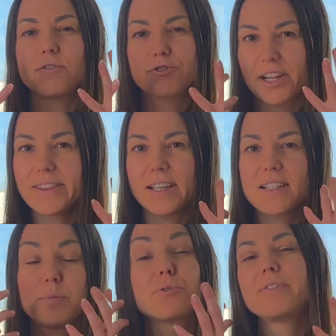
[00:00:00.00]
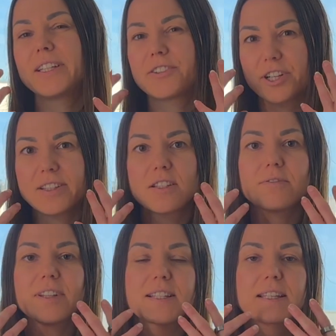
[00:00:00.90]
redness, improving the redness
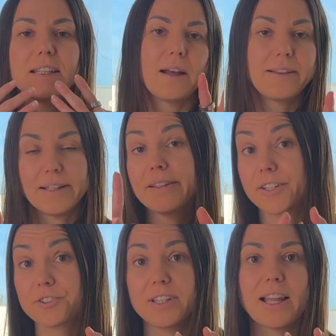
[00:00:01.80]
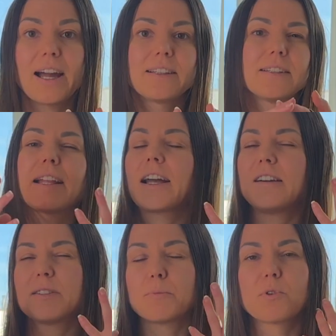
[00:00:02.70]
of the skin. And then the green light, that
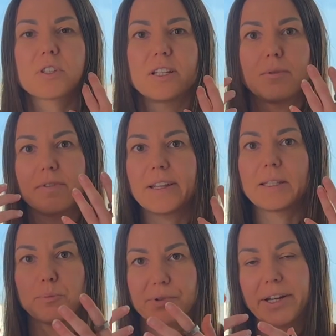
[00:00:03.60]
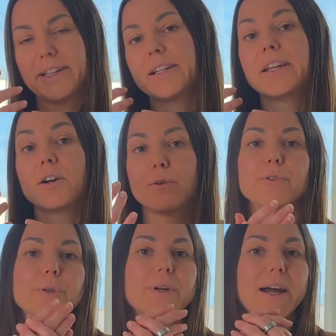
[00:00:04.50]
helps mostly with like the brightening of
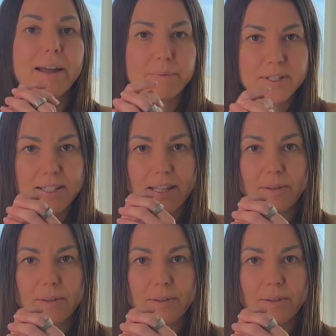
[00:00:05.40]
your skin.